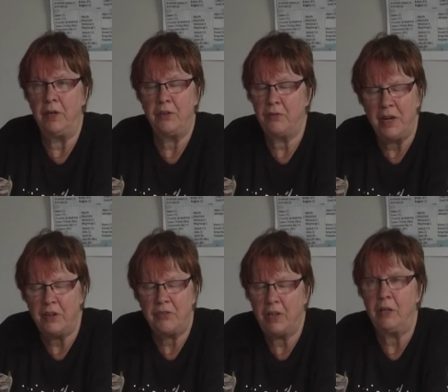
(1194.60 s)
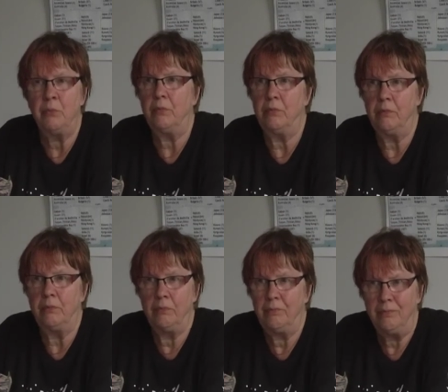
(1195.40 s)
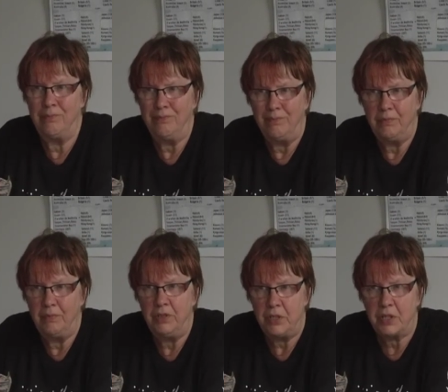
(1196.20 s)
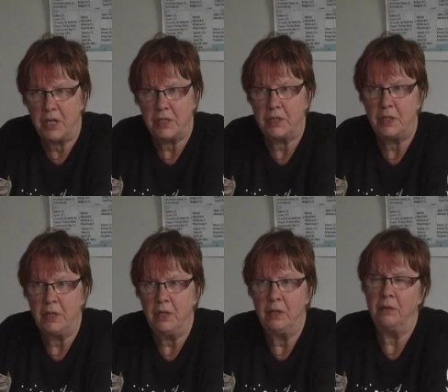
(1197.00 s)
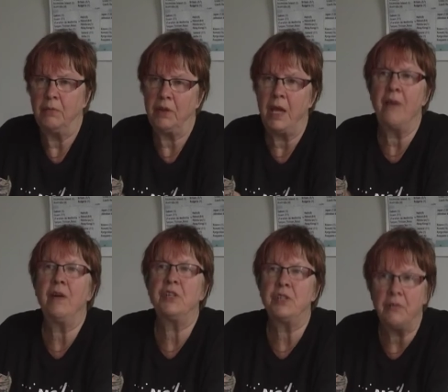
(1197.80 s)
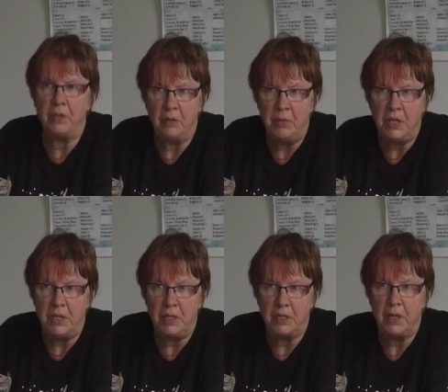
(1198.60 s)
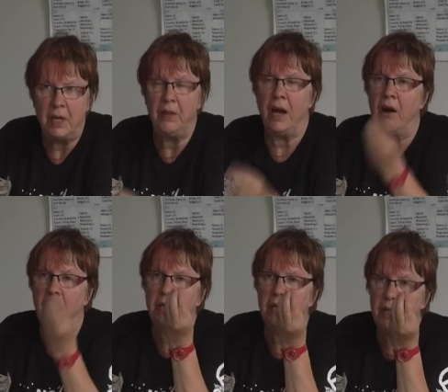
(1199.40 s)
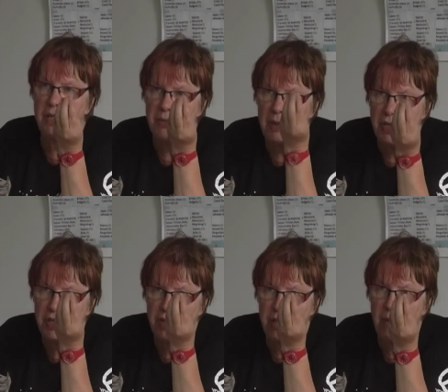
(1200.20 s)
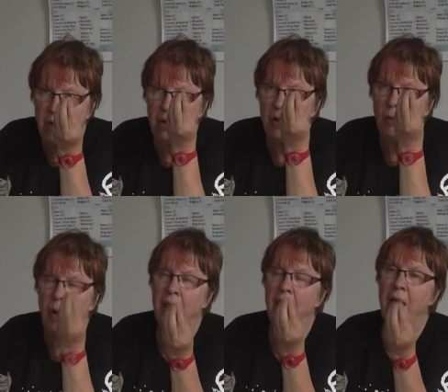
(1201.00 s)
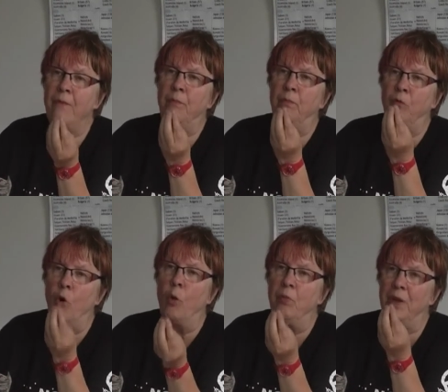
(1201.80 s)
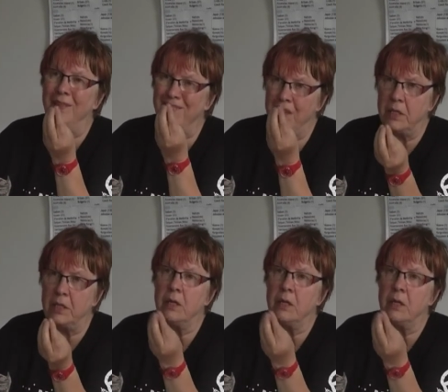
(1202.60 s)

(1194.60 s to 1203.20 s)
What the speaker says: very seldom discussed, but they have had several meetings, and Arctic is mentioned among why they have formed this,